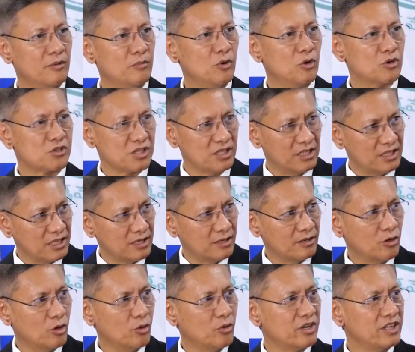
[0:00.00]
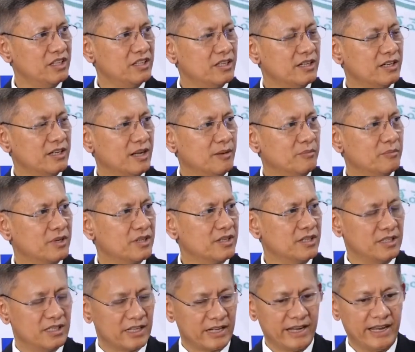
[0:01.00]
most in the lower in the number
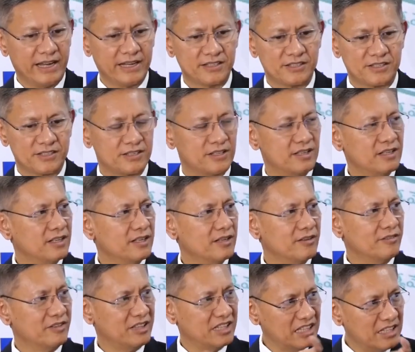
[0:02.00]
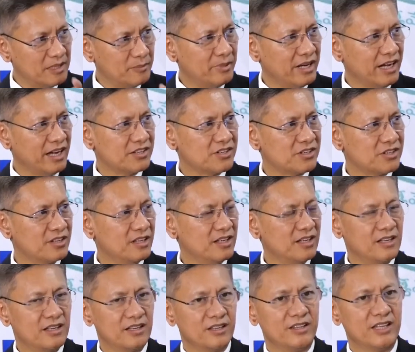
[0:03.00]
in the ranks within the batch,
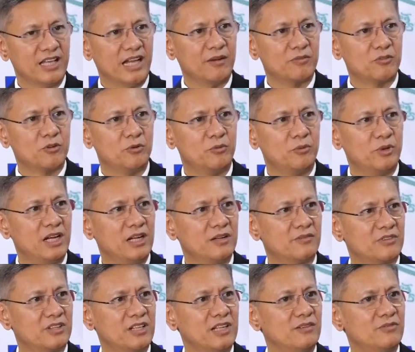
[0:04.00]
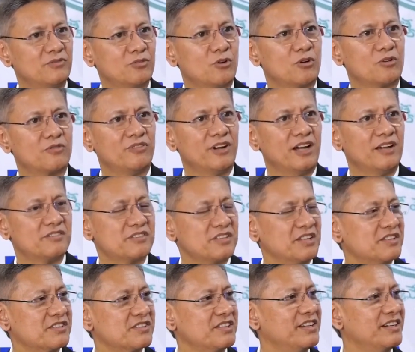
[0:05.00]
they have to wait 3, 4, 5,
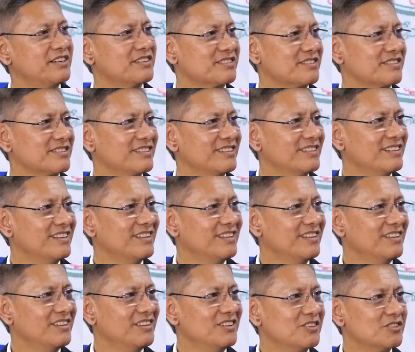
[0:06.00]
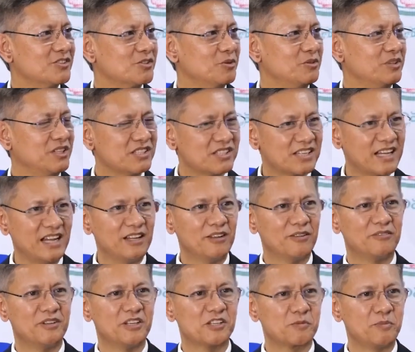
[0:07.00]
6 years. So this kind
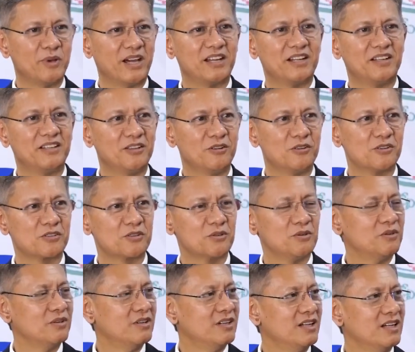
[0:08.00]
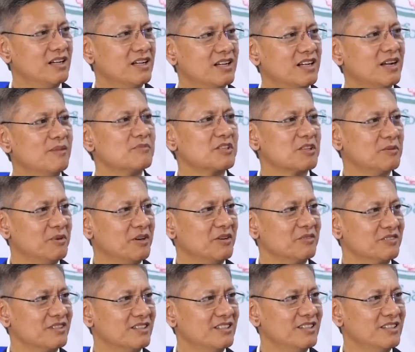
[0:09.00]
of disparity also comes about.
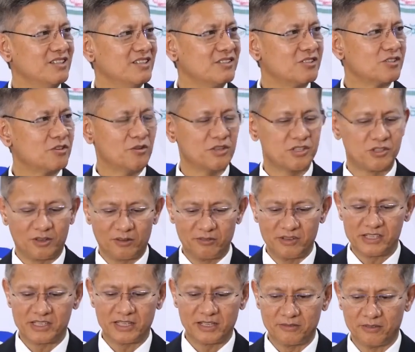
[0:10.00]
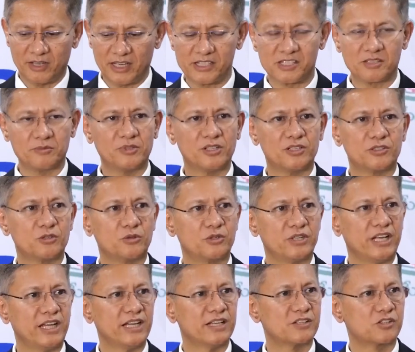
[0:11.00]
So it's always advisable to
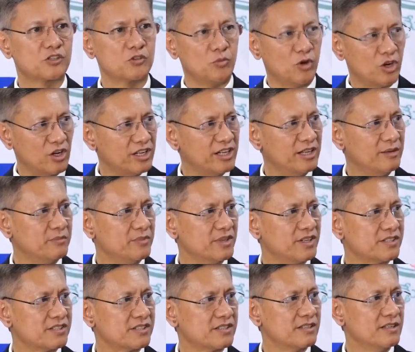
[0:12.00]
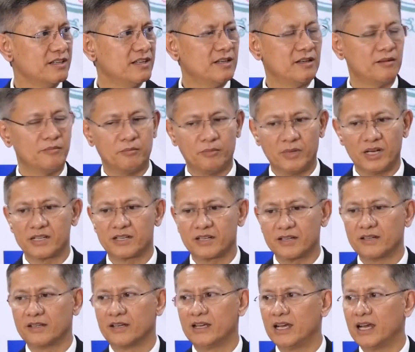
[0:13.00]
take smaller numbers,
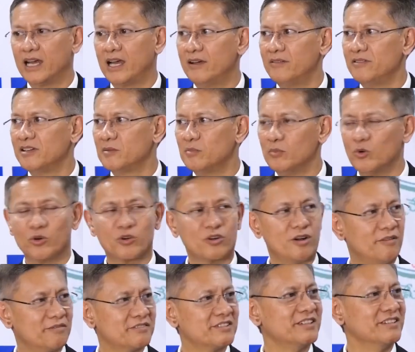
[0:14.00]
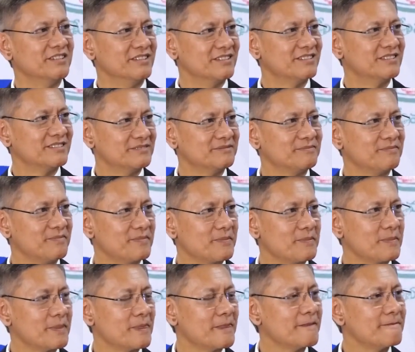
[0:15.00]
but have it more often. When
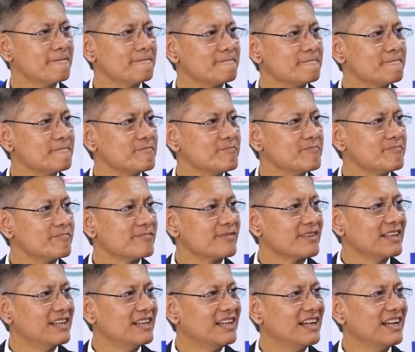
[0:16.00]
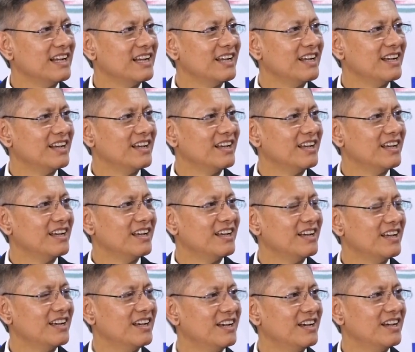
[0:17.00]
we can expect next recruitment process
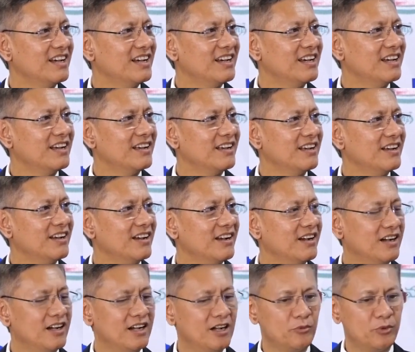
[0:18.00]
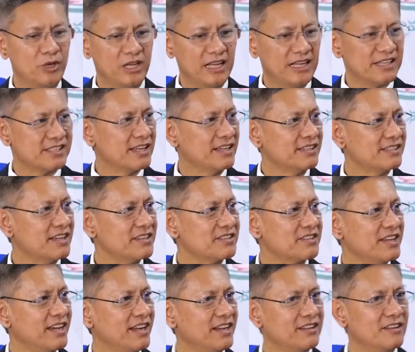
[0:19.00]
before election? Well, as I
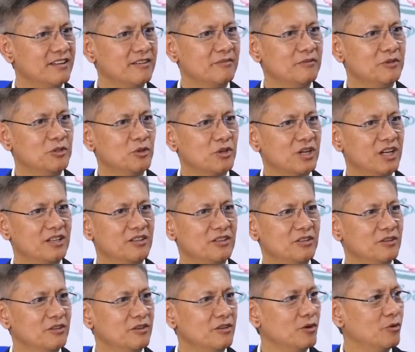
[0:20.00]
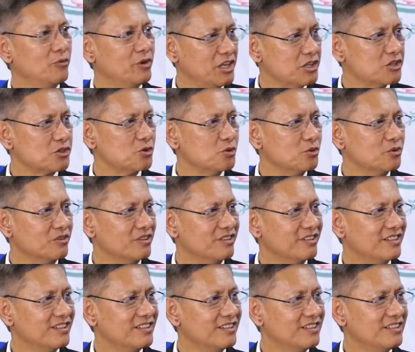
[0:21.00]
said, you can very soon,
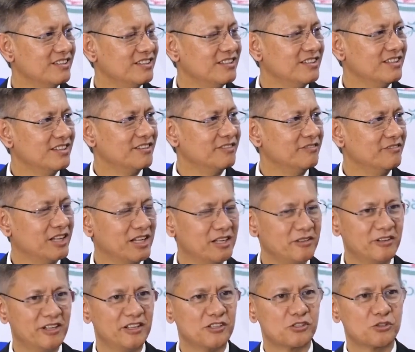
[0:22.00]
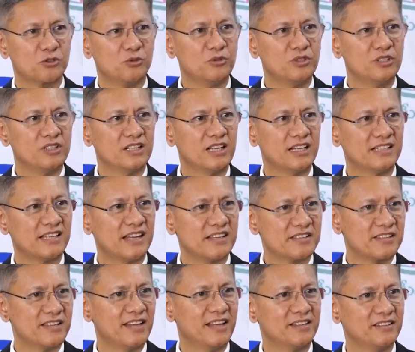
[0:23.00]
very soon. As I
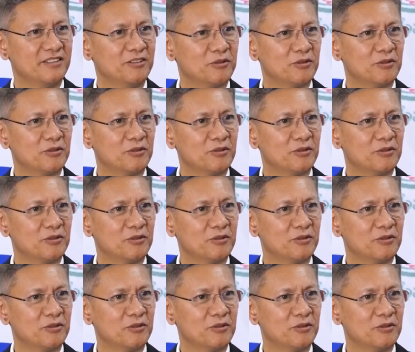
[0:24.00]
said,